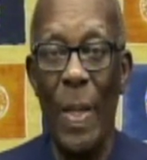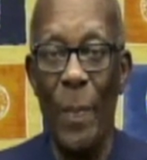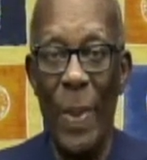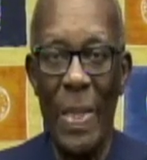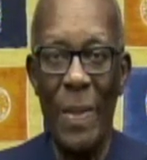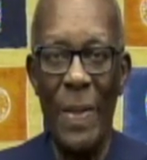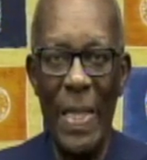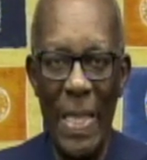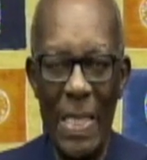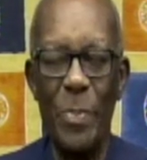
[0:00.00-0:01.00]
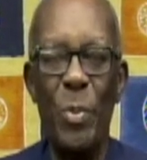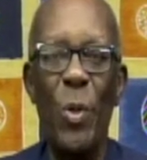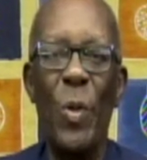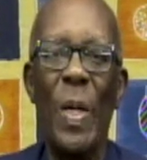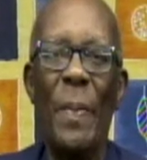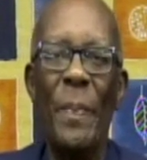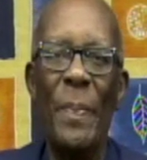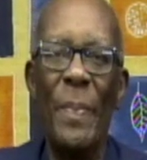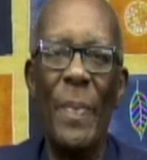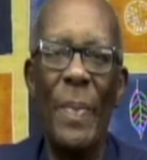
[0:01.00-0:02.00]
But on this
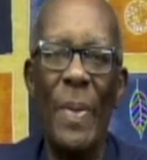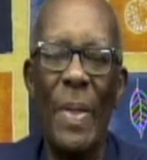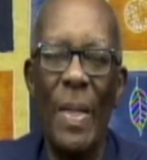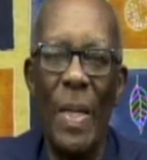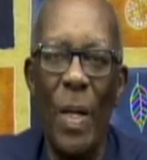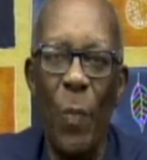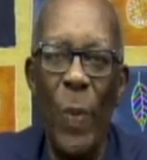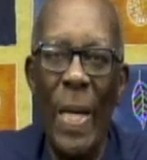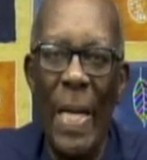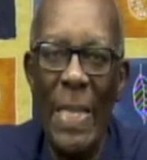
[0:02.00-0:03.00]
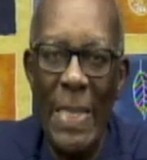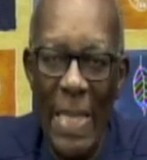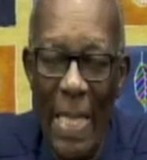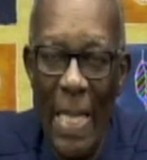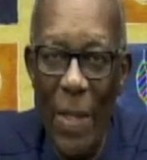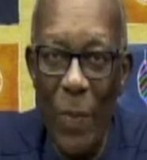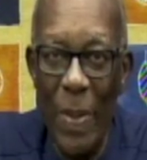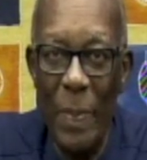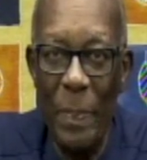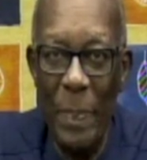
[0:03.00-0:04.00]
program, we are dealing
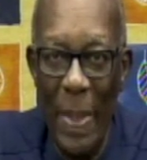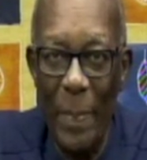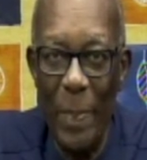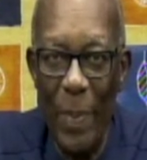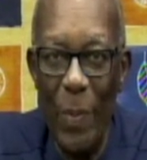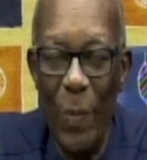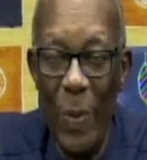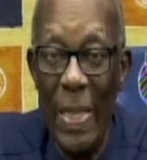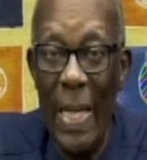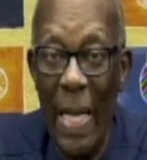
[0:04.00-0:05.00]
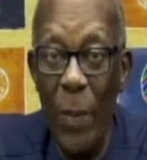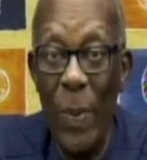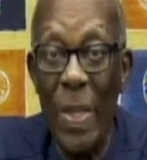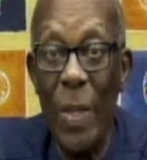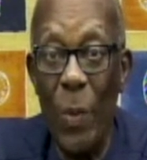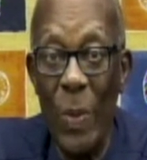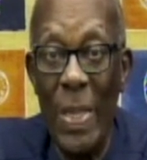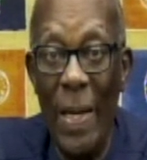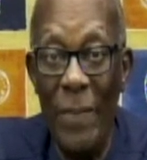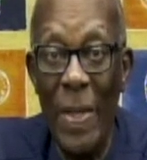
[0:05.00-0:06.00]
with people who die without
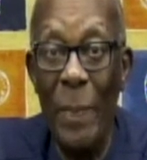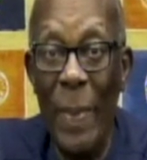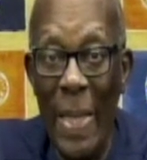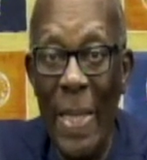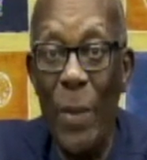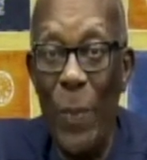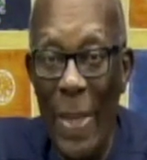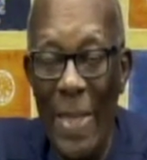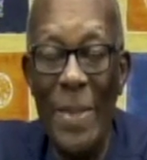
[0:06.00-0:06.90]
having made a will,